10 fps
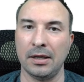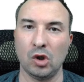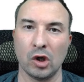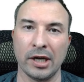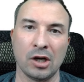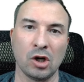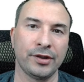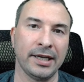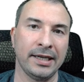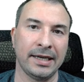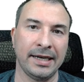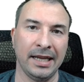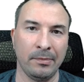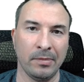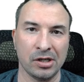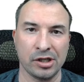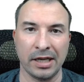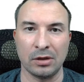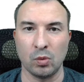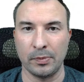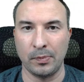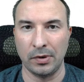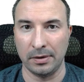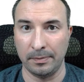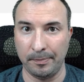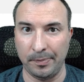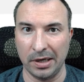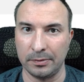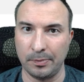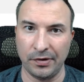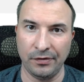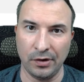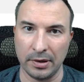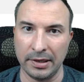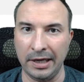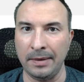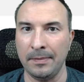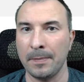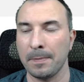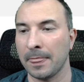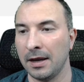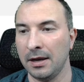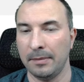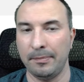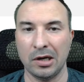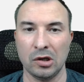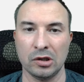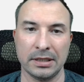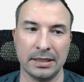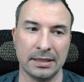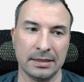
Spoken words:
Docker container image that was built previously, because